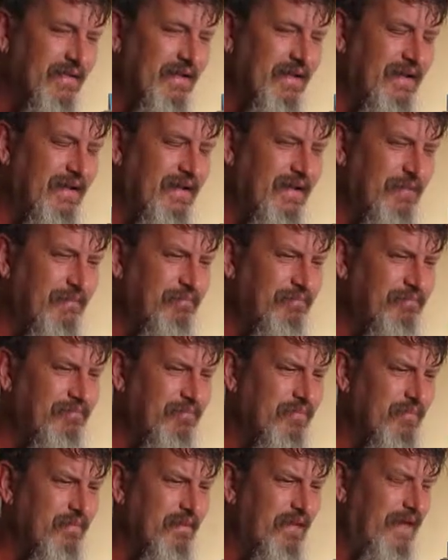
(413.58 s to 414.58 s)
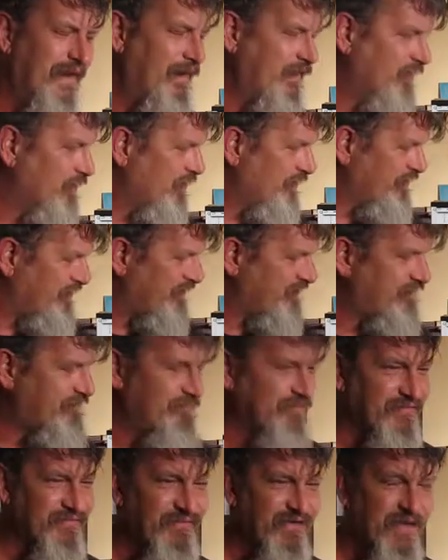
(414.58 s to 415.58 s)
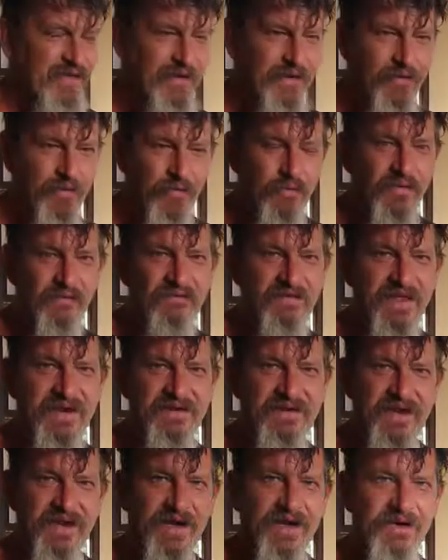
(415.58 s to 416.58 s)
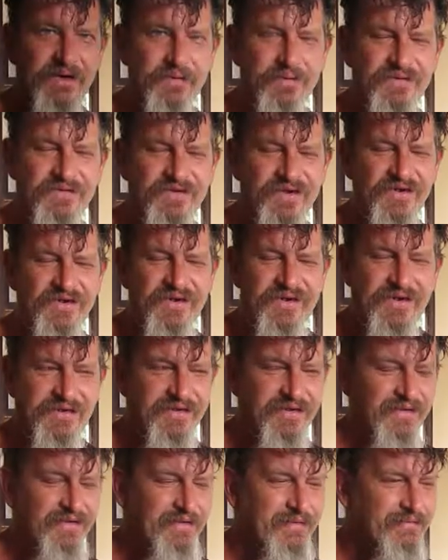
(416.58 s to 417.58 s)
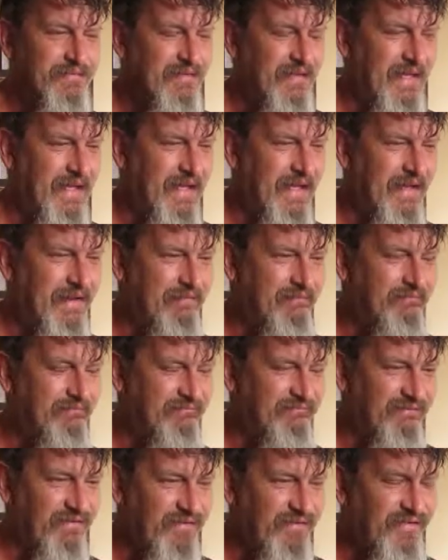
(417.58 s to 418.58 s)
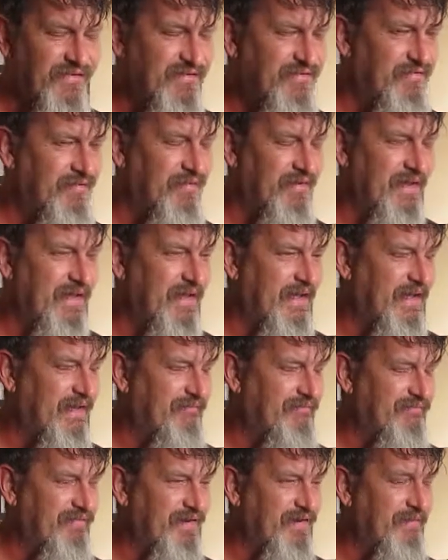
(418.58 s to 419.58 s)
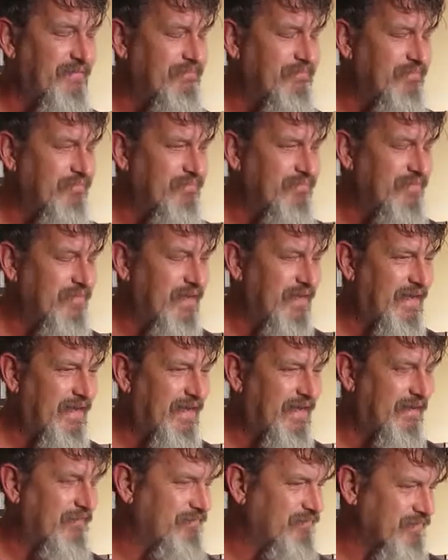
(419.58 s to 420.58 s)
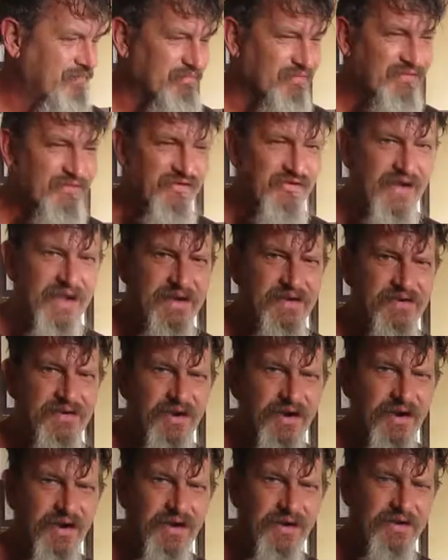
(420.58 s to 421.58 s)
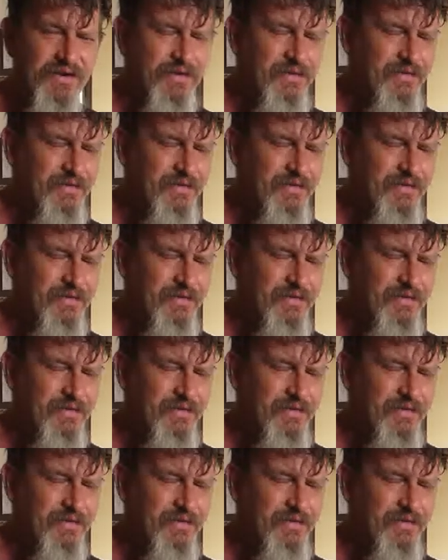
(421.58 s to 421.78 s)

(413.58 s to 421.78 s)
and I got this machine and all of that data was on it, and very shortly after the machine died.